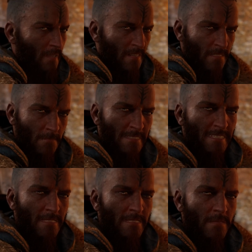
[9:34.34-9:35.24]
will
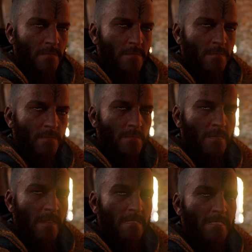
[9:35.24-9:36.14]
speak,
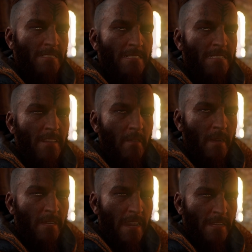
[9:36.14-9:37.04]
and the King of
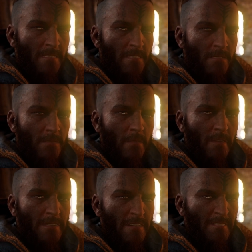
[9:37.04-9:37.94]
Wessex
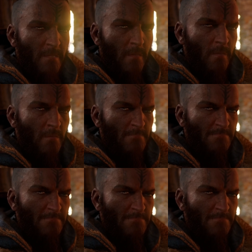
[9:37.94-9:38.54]
will listen.